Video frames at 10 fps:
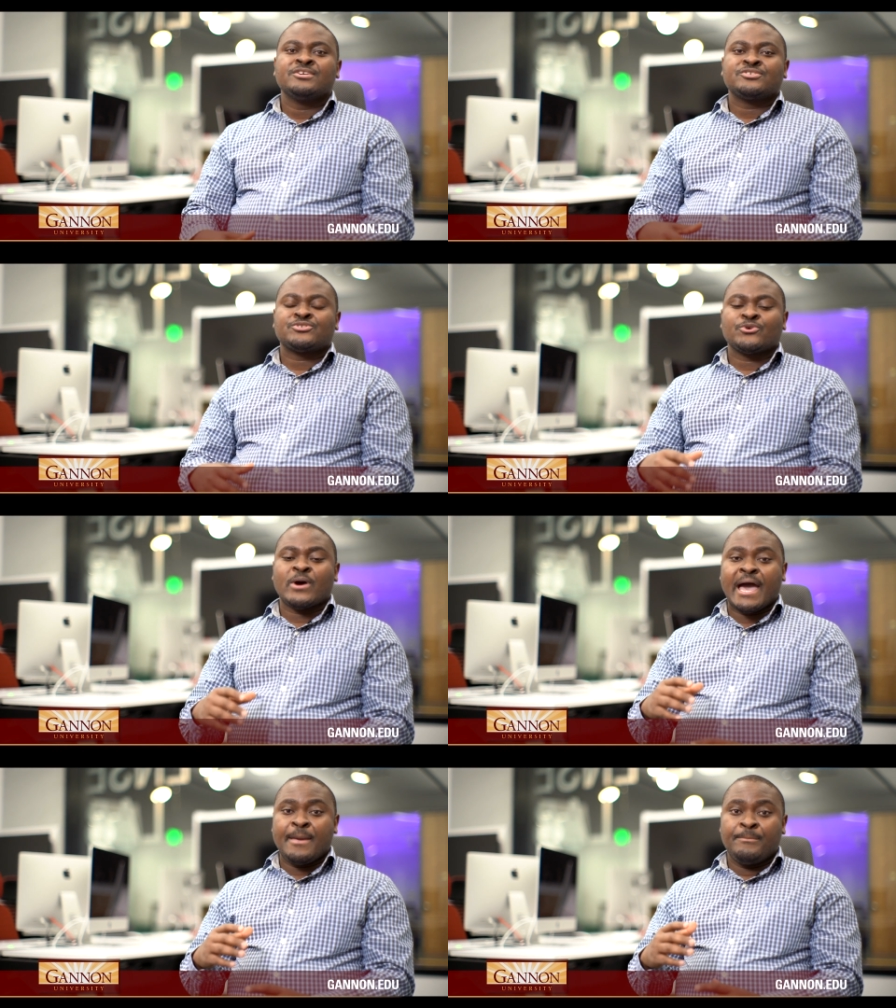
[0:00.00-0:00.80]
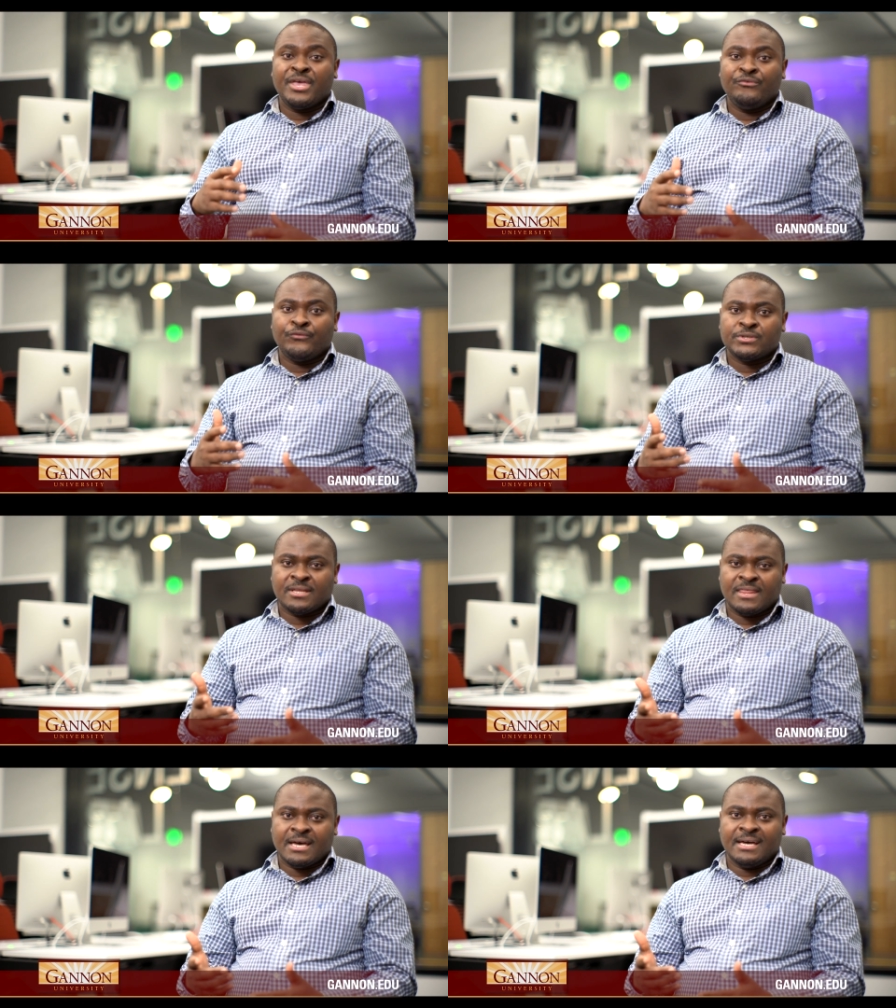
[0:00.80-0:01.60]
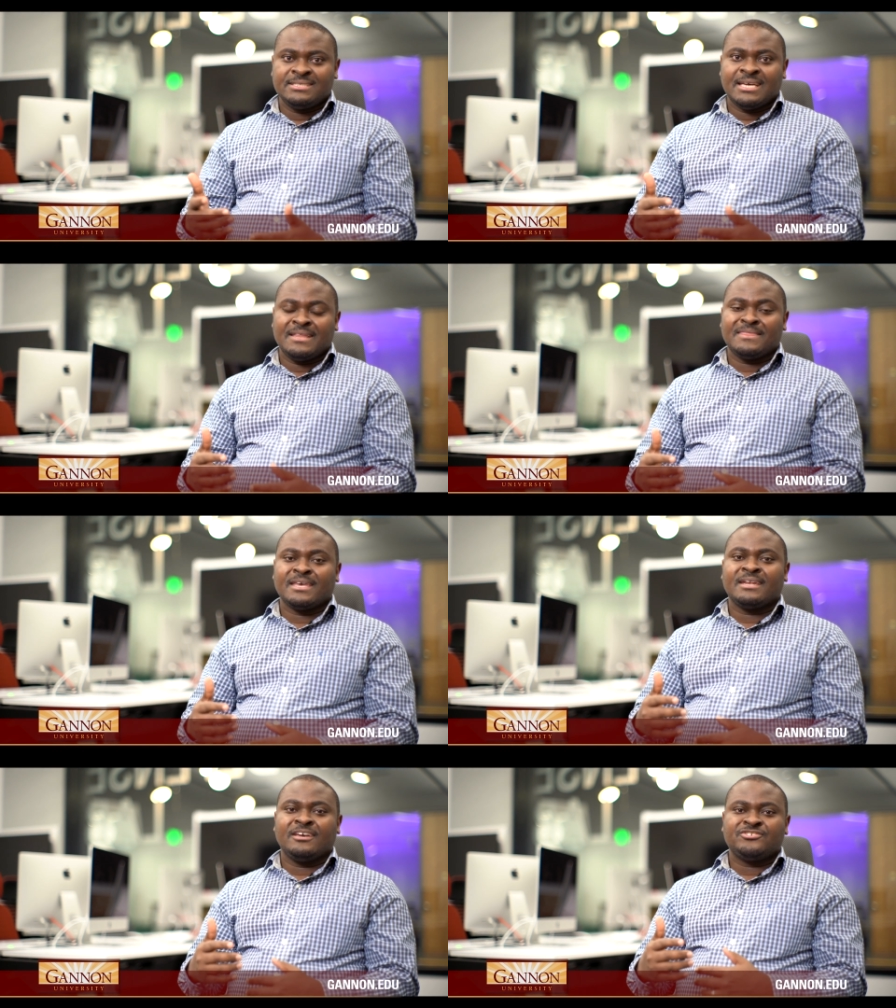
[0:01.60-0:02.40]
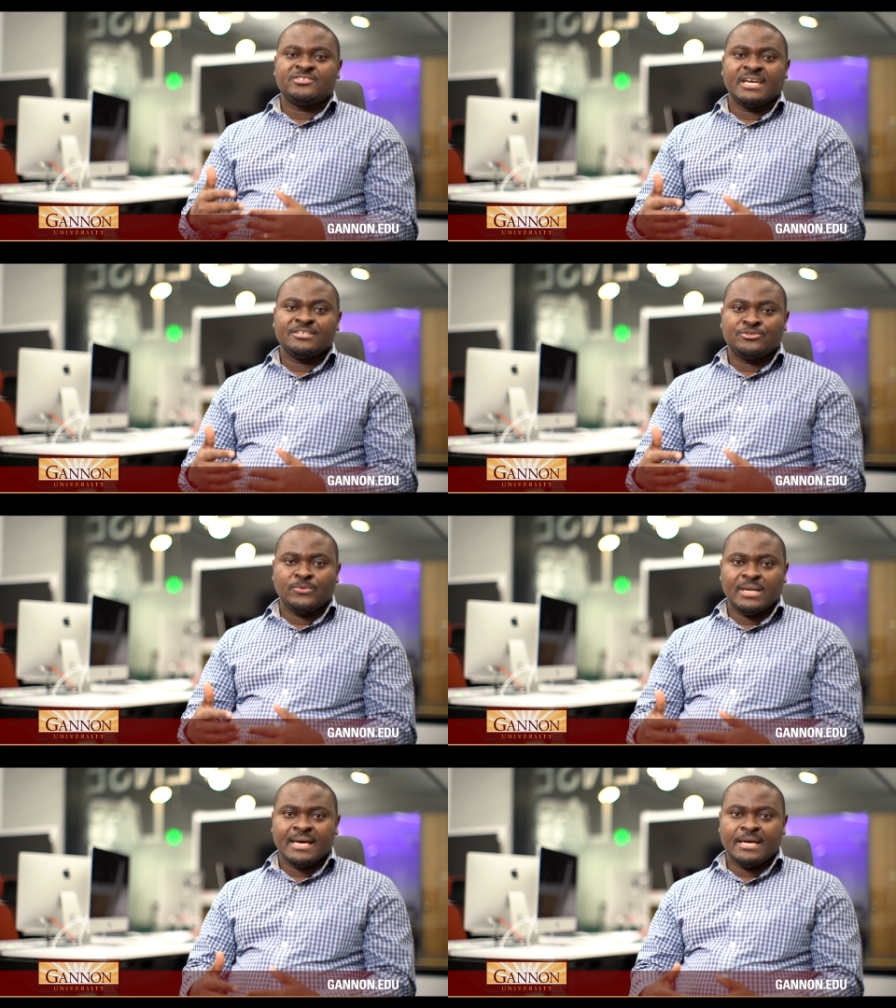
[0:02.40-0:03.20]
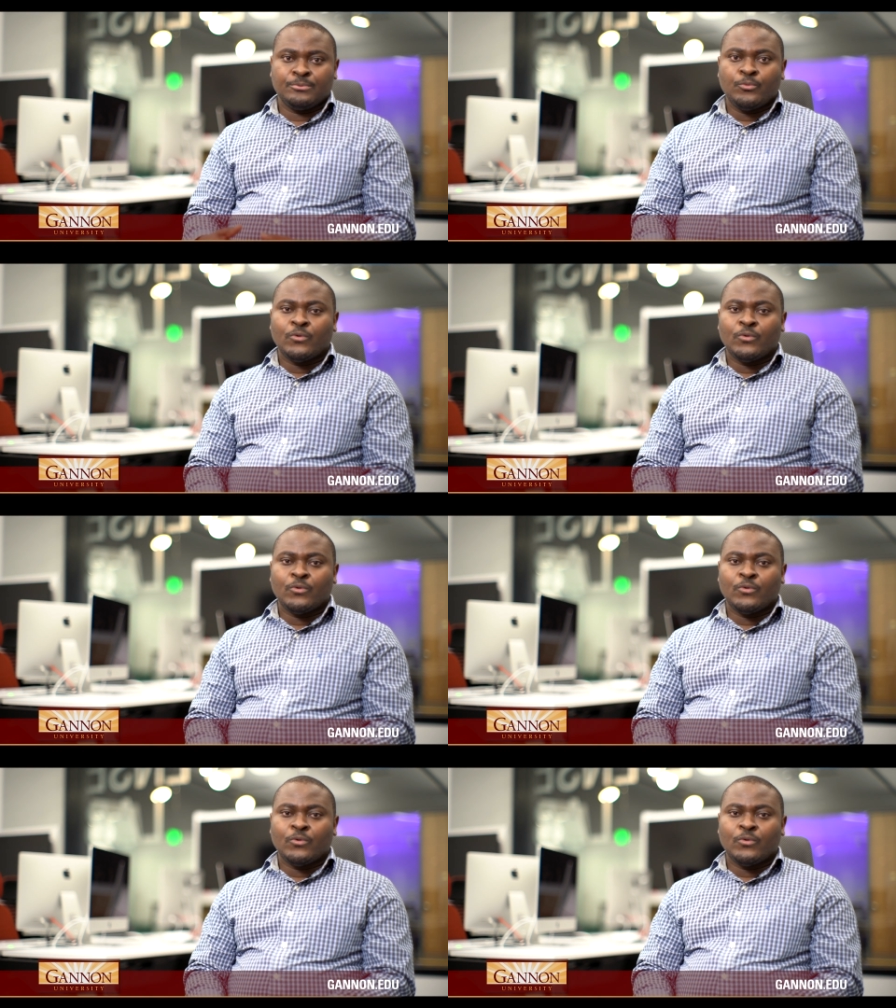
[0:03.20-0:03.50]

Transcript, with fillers: So I pivot that and then I tried to learn